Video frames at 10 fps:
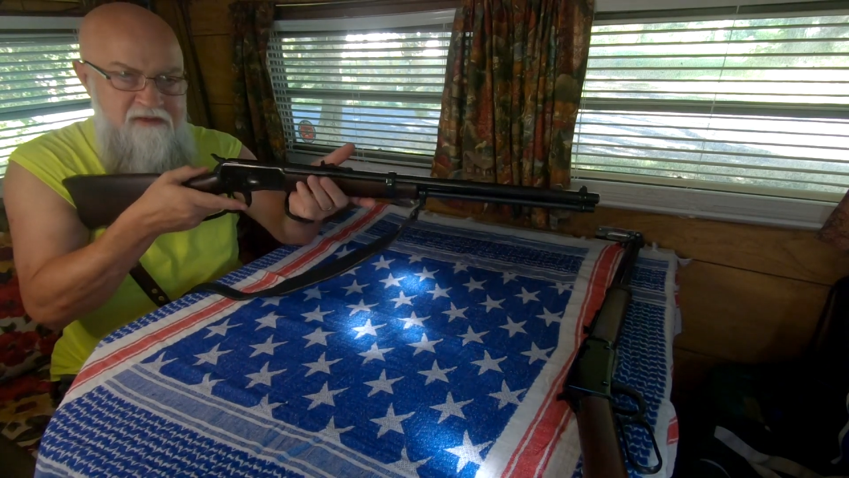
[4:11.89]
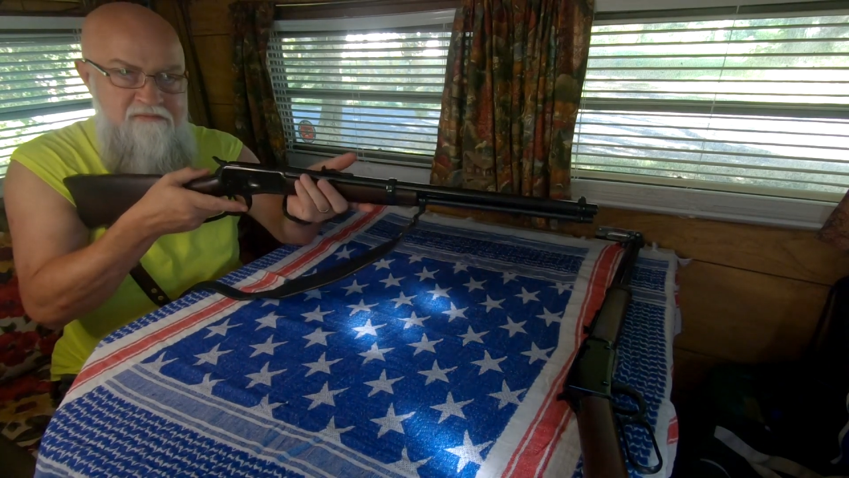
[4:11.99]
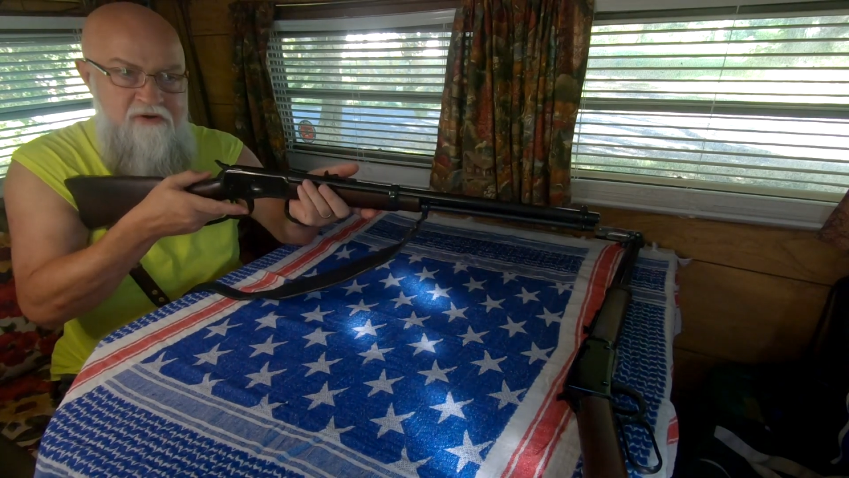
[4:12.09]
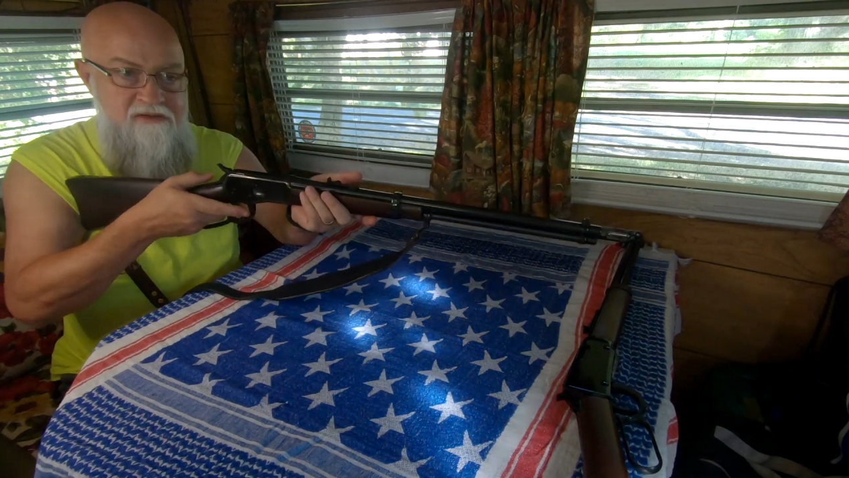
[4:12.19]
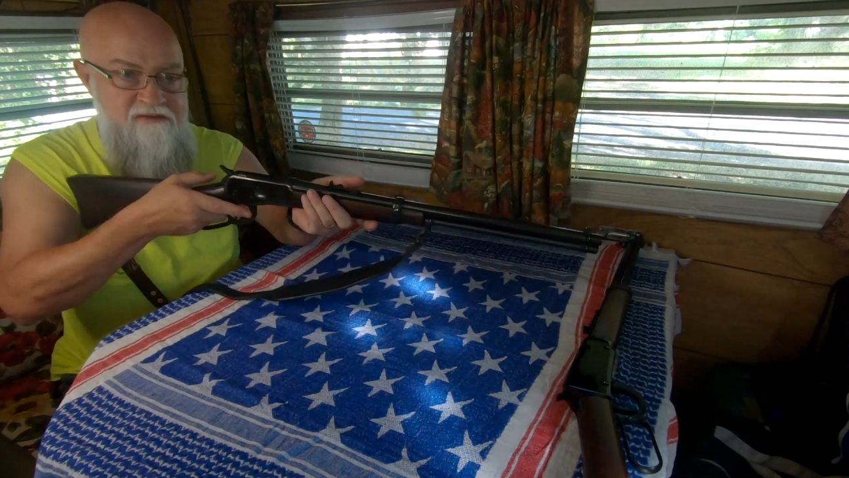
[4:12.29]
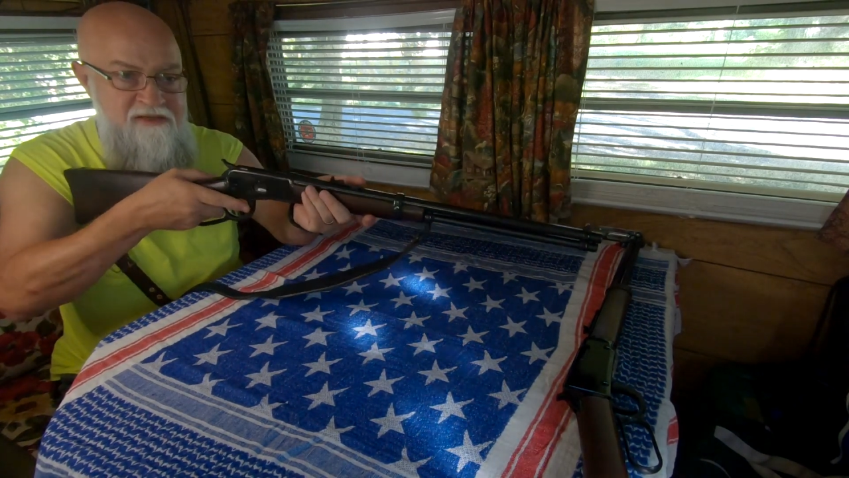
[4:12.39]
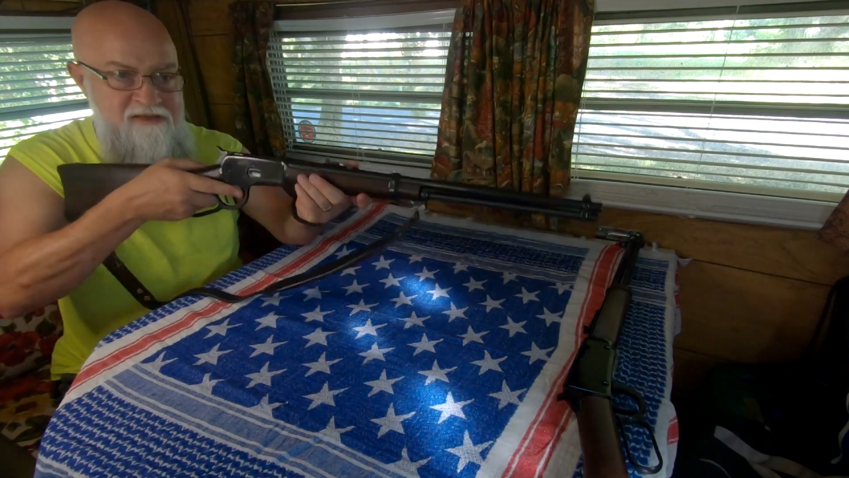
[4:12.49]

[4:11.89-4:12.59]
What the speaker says: lever rifle,